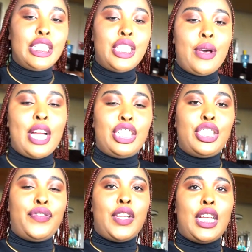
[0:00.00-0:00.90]
so I
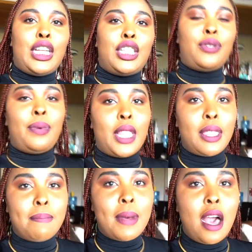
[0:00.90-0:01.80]
just finished
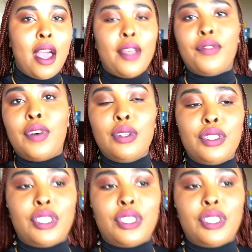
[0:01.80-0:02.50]
with my photo